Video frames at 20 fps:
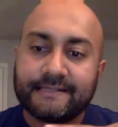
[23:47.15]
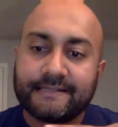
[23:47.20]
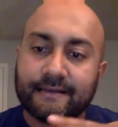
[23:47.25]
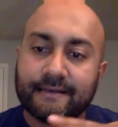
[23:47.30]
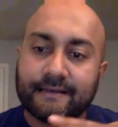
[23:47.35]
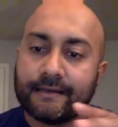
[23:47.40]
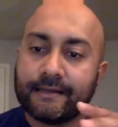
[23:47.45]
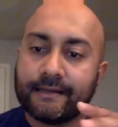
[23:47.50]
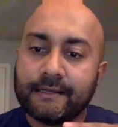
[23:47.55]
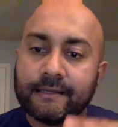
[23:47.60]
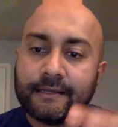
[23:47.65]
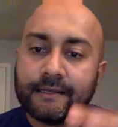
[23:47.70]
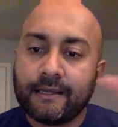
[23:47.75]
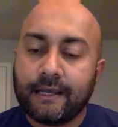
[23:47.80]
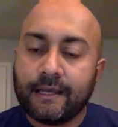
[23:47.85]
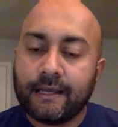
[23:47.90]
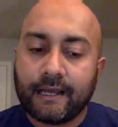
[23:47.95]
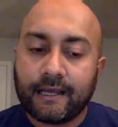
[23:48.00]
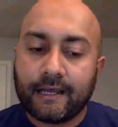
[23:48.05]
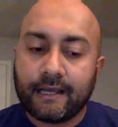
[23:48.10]
And
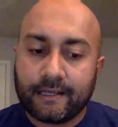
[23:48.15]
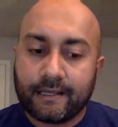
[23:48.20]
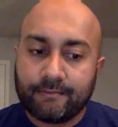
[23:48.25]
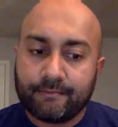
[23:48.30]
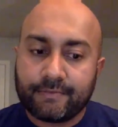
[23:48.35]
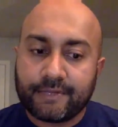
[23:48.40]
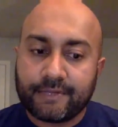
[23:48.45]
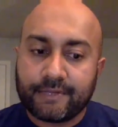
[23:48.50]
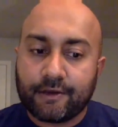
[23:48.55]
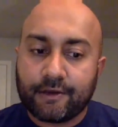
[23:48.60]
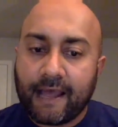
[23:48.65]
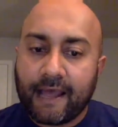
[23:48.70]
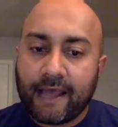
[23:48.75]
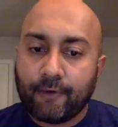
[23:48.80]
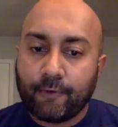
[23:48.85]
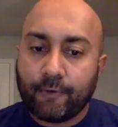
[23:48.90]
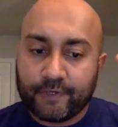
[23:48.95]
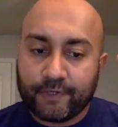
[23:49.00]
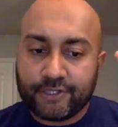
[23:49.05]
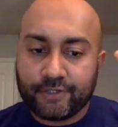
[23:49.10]

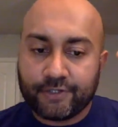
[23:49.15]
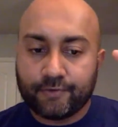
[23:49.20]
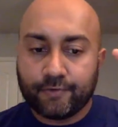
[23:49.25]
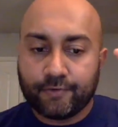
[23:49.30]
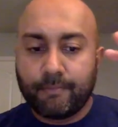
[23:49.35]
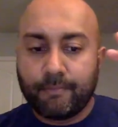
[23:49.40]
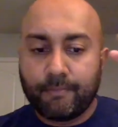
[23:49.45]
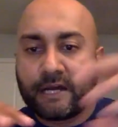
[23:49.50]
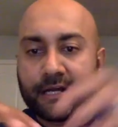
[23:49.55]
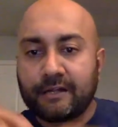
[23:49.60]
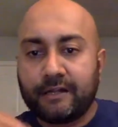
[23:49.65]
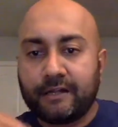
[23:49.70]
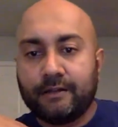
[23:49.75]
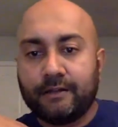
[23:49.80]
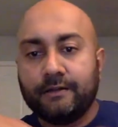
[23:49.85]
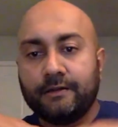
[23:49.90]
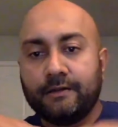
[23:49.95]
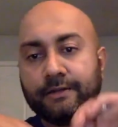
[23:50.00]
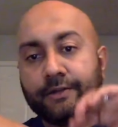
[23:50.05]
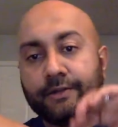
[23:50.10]
how would you model